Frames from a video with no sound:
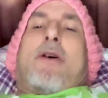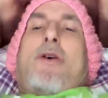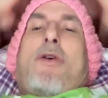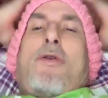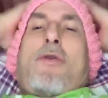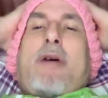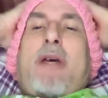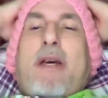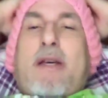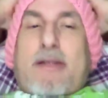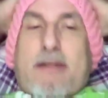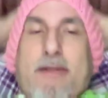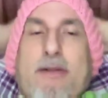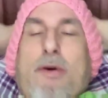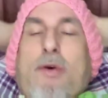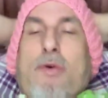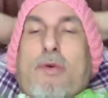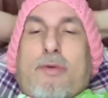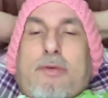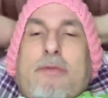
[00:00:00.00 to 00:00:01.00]
Okay,
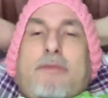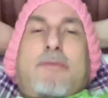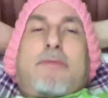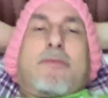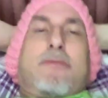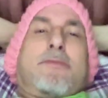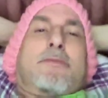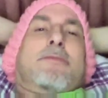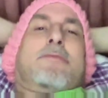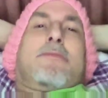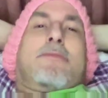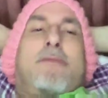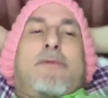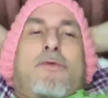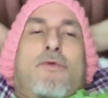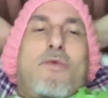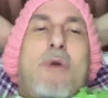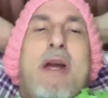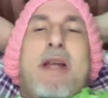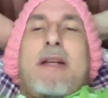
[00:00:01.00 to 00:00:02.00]
so
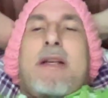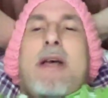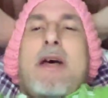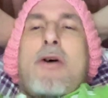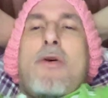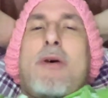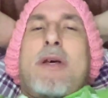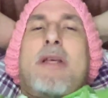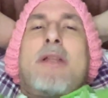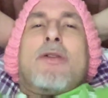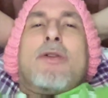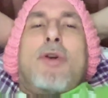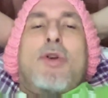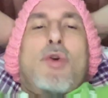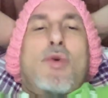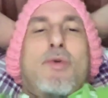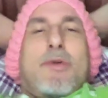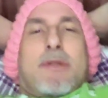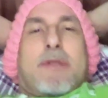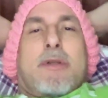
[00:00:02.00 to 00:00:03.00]
right now in the
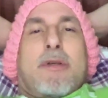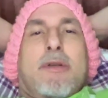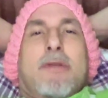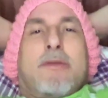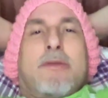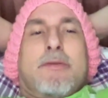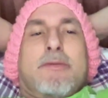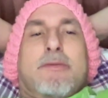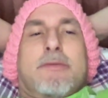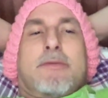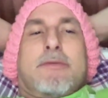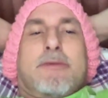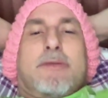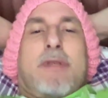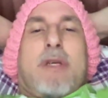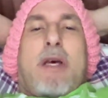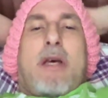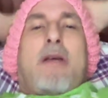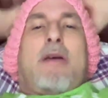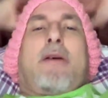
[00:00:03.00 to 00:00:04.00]
news,
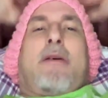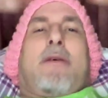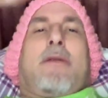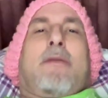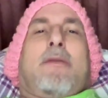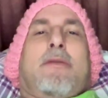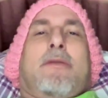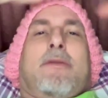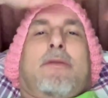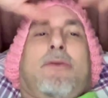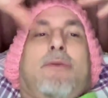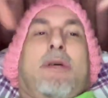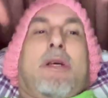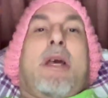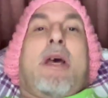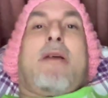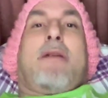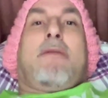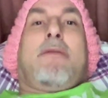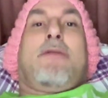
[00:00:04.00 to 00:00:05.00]
okay, so
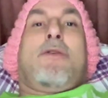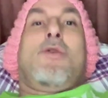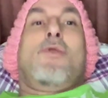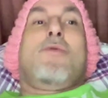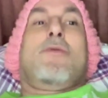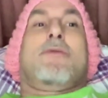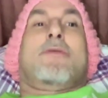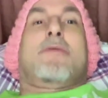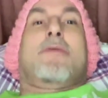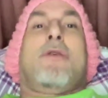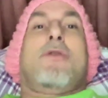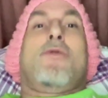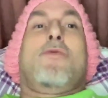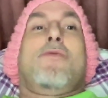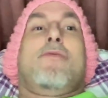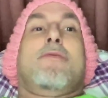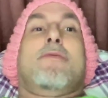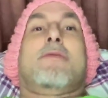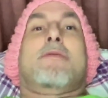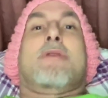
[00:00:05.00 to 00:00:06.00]
again, use the
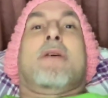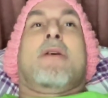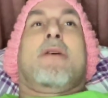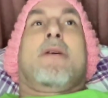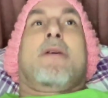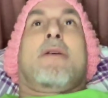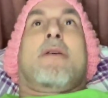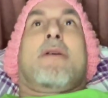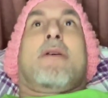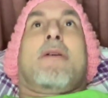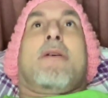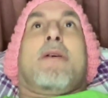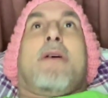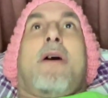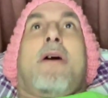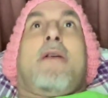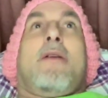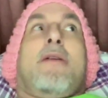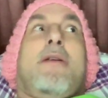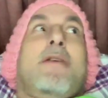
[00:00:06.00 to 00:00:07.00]
news
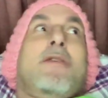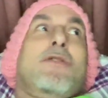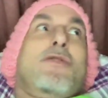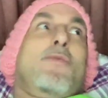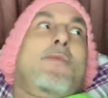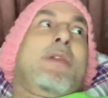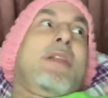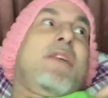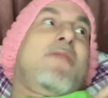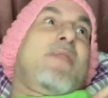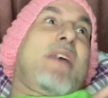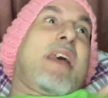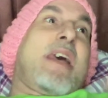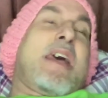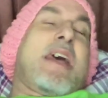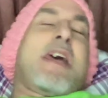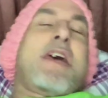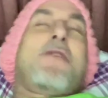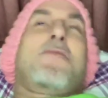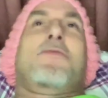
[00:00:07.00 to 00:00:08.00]
unless you believe
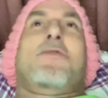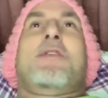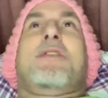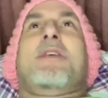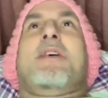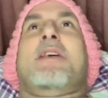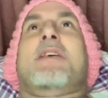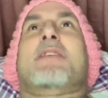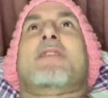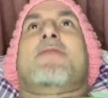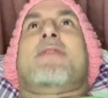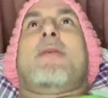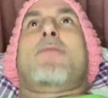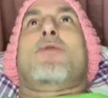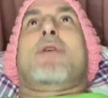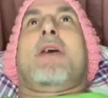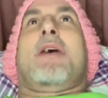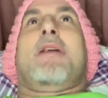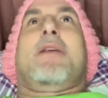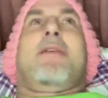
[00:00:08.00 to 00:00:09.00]
everything is
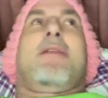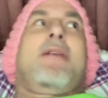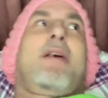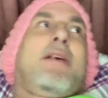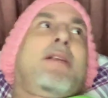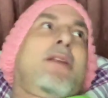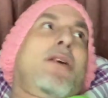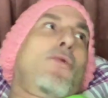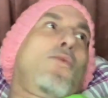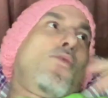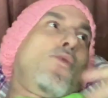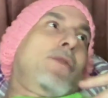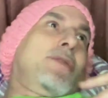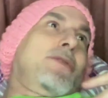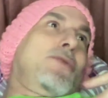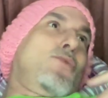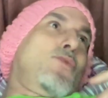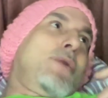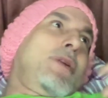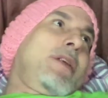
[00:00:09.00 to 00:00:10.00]
fabricated, like there
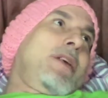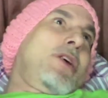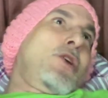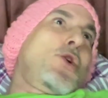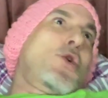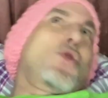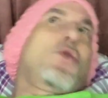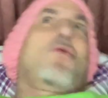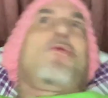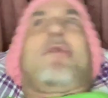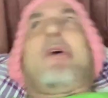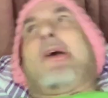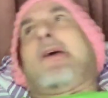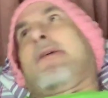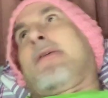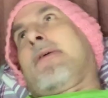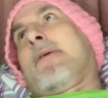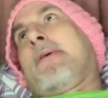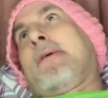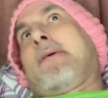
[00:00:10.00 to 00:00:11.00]
wasn't really an
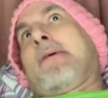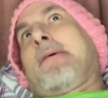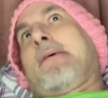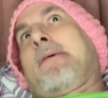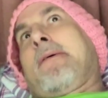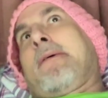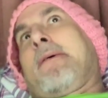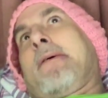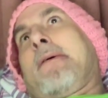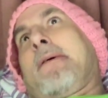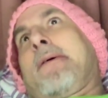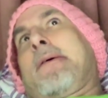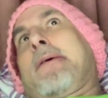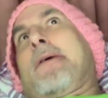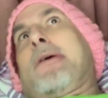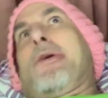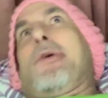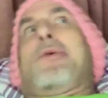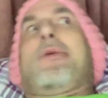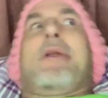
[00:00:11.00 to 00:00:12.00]
earthquake.
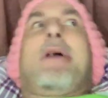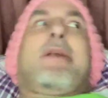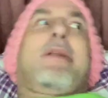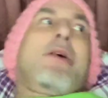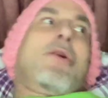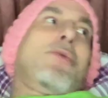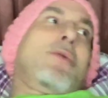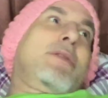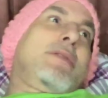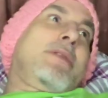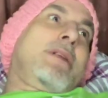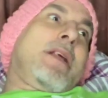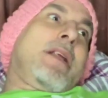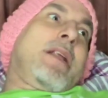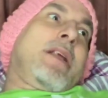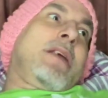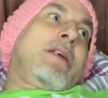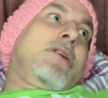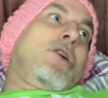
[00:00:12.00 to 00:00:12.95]
Like there isn't any